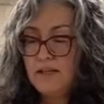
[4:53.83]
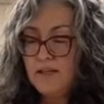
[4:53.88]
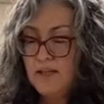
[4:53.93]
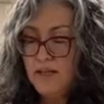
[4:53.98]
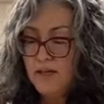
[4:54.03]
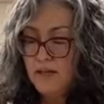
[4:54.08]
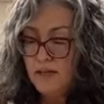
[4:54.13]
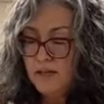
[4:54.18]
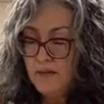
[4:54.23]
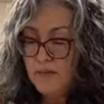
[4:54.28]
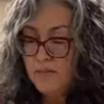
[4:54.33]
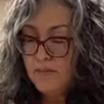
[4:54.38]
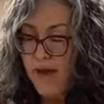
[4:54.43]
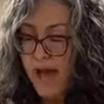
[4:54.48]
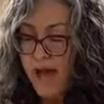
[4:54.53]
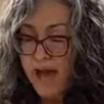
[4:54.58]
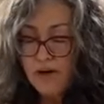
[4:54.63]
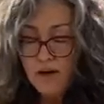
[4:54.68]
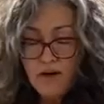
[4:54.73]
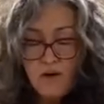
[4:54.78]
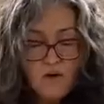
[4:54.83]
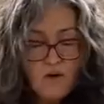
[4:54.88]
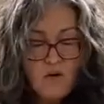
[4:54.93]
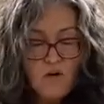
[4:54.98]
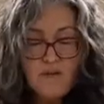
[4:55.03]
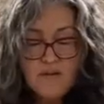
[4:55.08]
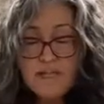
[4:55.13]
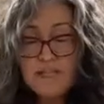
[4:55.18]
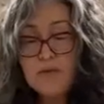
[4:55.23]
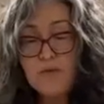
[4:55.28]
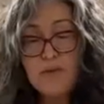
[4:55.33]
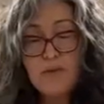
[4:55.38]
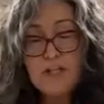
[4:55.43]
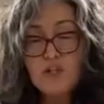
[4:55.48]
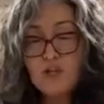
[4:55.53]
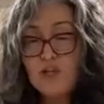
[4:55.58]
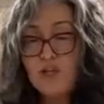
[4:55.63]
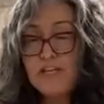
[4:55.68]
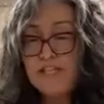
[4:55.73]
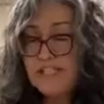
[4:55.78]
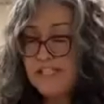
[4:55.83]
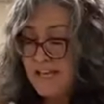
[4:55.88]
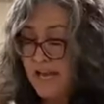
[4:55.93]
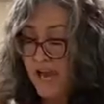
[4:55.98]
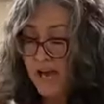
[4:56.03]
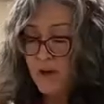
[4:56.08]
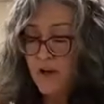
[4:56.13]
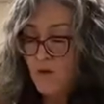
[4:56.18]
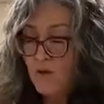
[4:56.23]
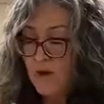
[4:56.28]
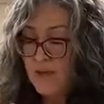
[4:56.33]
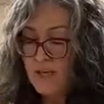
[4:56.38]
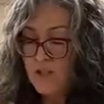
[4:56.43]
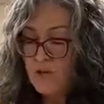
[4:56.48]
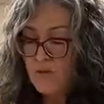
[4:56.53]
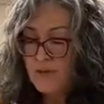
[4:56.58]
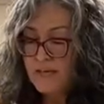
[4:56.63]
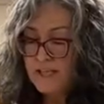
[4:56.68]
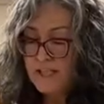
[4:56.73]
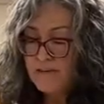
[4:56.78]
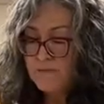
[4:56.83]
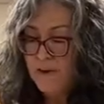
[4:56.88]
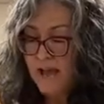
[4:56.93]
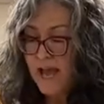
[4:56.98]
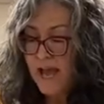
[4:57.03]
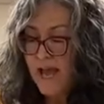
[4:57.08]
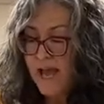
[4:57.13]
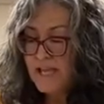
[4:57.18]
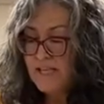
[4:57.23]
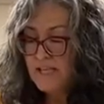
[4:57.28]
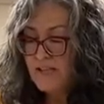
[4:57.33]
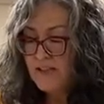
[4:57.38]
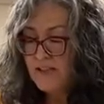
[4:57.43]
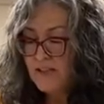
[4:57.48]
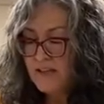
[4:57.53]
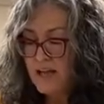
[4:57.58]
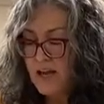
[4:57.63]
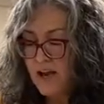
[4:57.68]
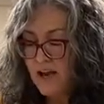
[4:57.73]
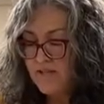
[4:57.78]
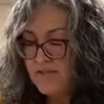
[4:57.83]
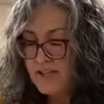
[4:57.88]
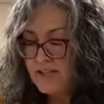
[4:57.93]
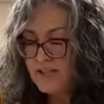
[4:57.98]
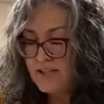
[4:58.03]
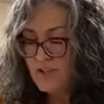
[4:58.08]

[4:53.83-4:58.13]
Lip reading: the batter or this mixture is not going to expand in the oven,